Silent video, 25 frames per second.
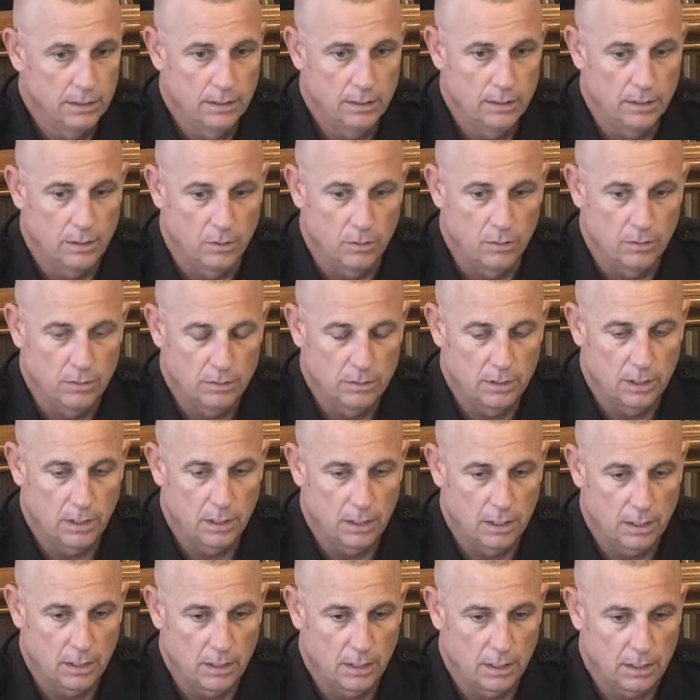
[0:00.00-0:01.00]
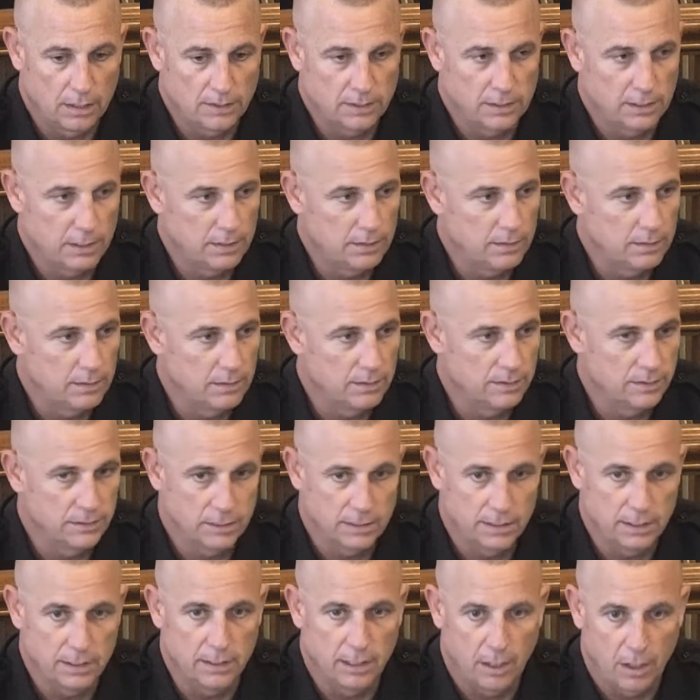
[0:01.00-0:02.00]
you know, uh, causing the
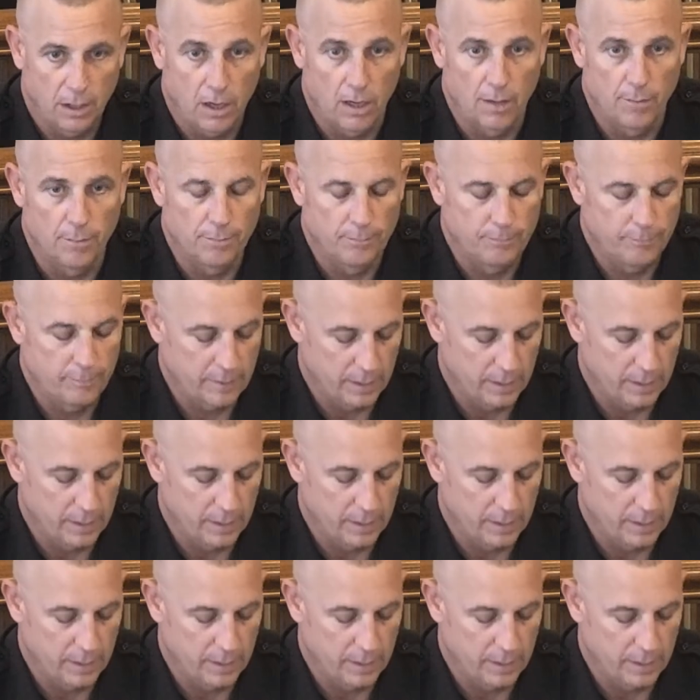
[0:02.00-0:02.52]
city harm.